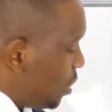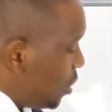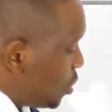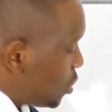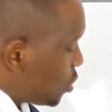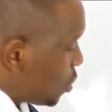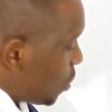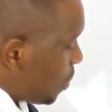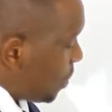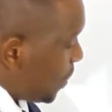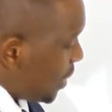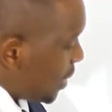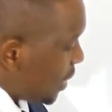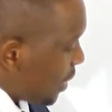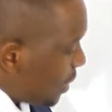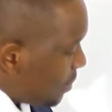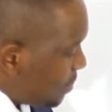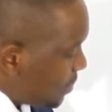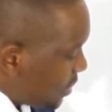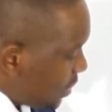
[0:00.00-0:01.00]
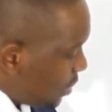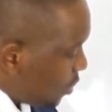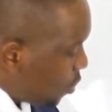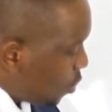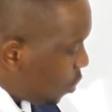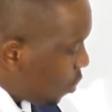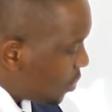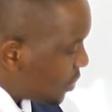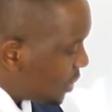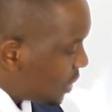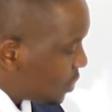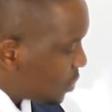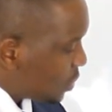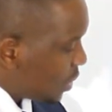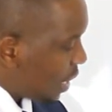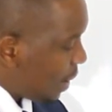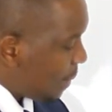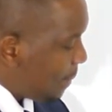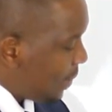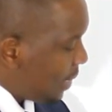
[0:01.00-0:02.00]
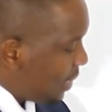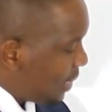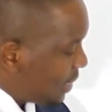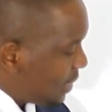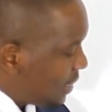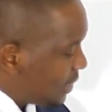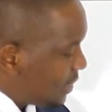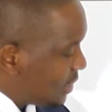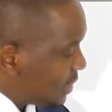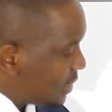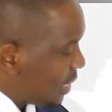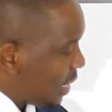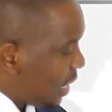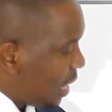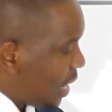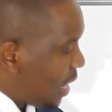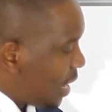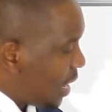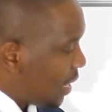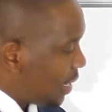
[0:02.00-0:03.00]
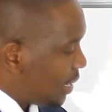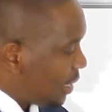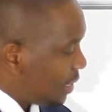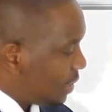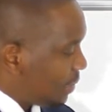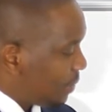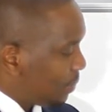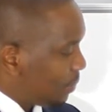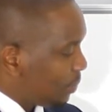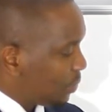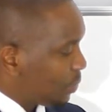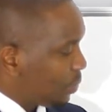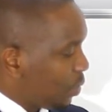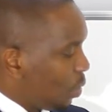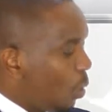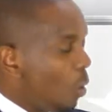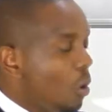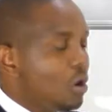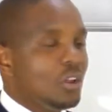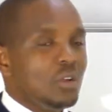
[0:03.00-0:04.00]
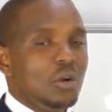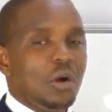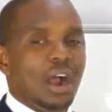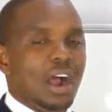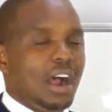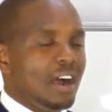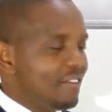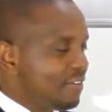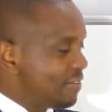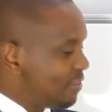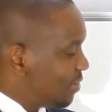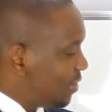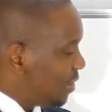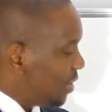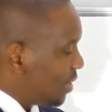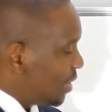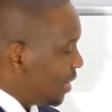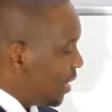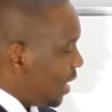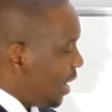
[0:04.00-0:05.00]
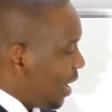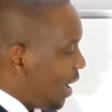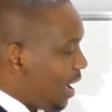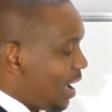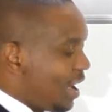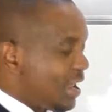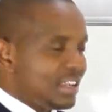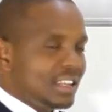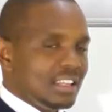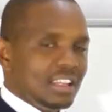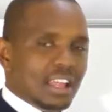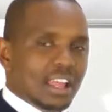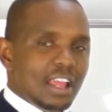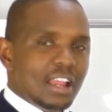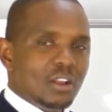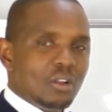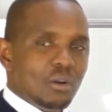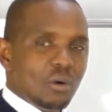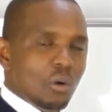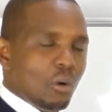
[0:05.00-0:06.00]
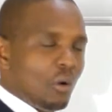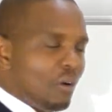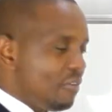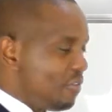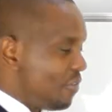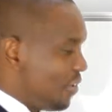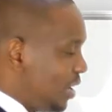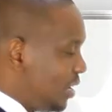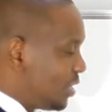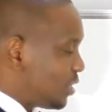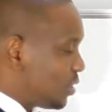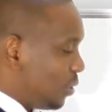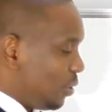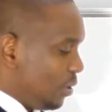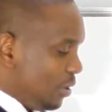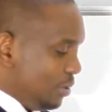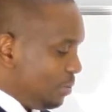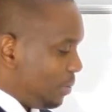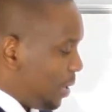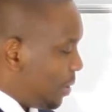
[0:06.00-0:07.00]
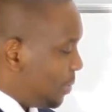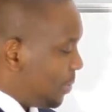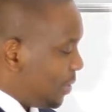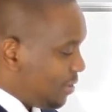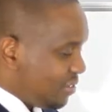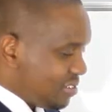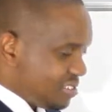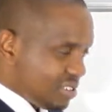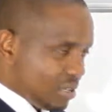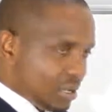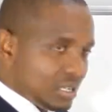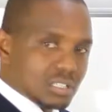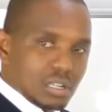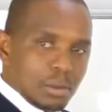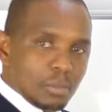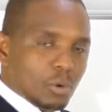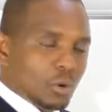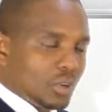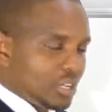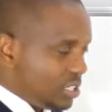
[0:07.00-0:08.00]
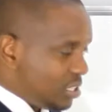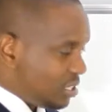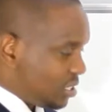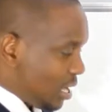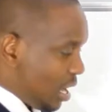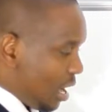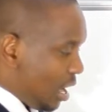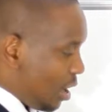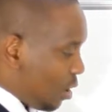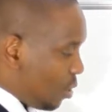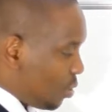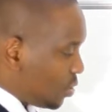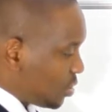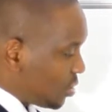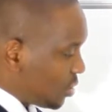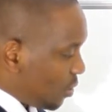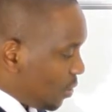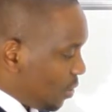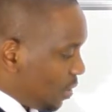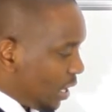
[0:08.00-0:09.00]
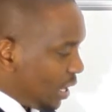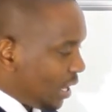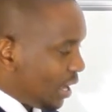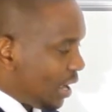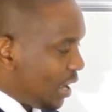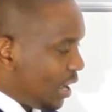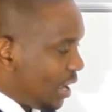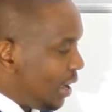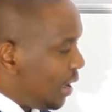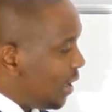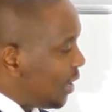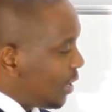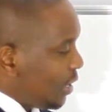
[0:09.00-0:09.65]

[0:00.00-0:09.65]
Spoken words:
So money comes in, goes into liabilities, and all you have at the end of it all, maybe it's a mortgage, is a house or a car.